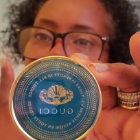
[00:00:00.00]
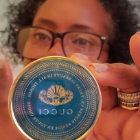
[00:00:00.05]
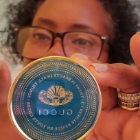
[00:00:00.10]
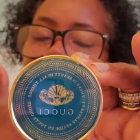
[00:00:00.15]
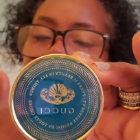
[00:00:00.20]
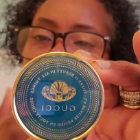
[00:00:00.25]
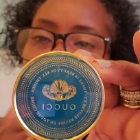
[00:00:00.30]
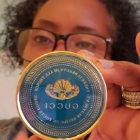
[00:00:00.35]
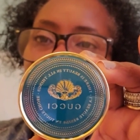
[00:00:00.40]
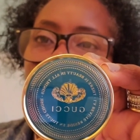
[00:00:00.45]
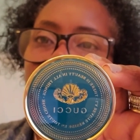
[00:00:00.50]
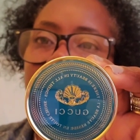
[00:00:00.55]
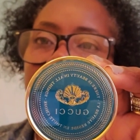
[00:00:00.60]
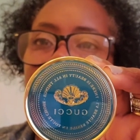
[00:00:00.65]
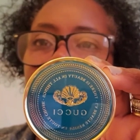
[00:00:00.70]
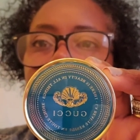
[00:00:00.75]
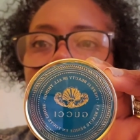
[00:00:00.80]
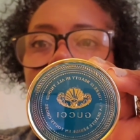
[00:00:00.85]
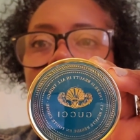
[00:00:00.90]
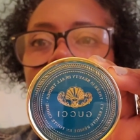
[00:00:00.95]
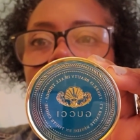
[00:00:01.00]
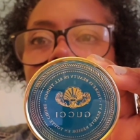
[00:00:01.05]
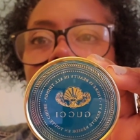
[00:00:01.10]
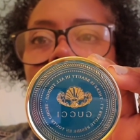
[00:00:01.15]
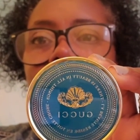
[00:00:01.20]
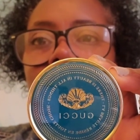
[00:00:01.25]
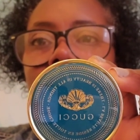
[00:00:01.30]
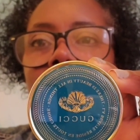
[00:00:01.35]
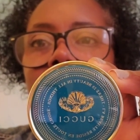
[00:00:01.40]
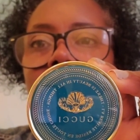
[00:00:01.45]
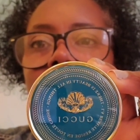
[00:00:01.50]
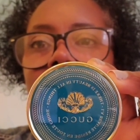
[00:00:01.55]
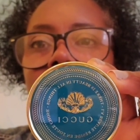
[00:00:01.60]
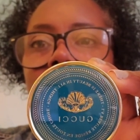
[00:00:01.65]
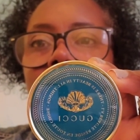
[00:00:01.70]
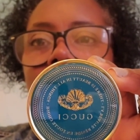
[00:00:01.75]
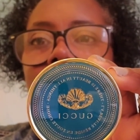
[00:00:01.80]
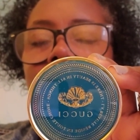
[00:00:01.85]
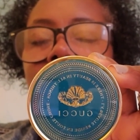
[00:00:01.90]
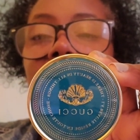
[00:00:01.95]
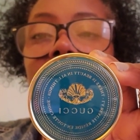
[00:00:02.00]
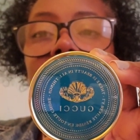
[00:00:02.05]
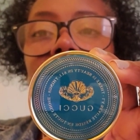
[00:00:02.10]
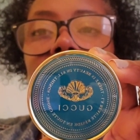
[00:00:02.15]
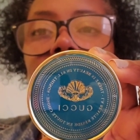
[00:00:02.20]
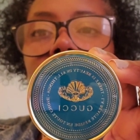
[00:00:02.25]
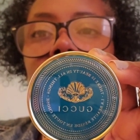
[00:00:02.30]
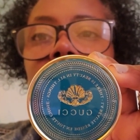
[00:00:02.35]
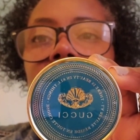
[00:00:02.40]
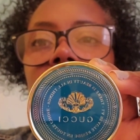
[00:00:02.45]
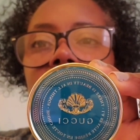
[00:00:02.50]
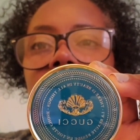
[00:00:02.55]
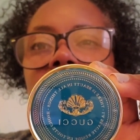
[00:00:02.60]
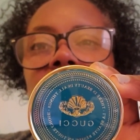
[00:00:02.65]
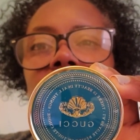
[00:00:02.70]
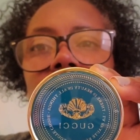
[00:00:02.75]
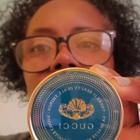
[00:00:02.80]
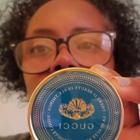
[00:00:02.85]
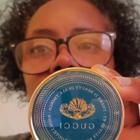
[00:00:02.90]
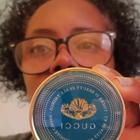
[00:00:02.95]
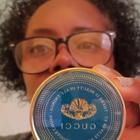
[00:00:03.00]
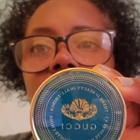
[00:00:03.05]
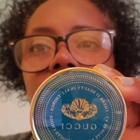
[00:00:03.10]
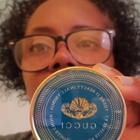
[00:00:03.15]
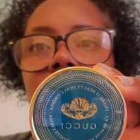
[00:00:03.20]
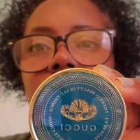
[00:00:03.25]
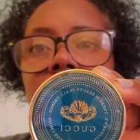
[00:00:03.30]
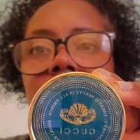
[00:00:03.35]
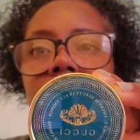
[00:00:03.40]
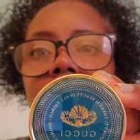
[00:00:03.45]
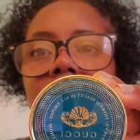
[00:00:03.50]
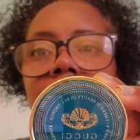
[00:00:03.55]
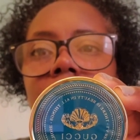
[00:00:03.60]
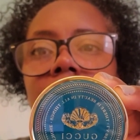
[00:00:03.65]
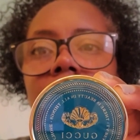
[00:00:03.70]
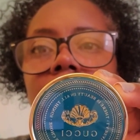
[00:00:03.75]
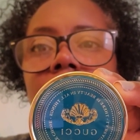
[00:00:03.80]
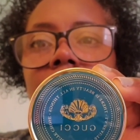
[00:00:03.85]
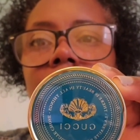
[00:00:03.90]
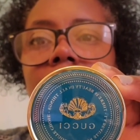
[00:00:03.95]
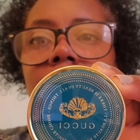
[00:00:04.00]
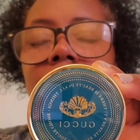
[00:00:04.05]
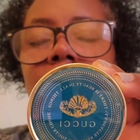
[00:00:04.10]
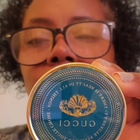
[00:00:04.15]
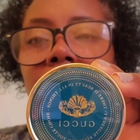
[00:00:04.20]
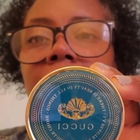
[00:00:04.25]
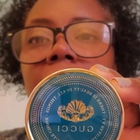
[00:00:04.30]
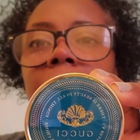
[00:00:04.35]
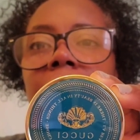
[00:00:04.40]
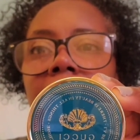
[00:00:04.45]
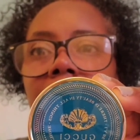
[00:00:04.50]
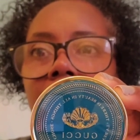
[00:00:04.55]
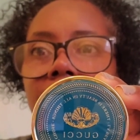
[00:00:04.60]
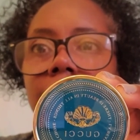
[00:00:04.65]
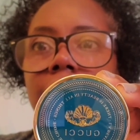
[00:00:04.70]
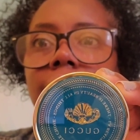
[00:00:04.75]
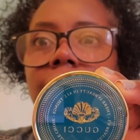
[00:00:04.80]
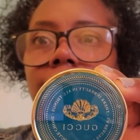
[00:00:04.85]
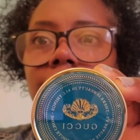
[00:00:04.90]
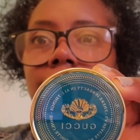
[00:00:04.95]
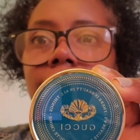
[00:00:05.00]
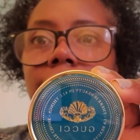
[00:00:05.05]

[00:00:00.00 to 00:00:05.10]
Look at that. I could look at this for good 20 minutes.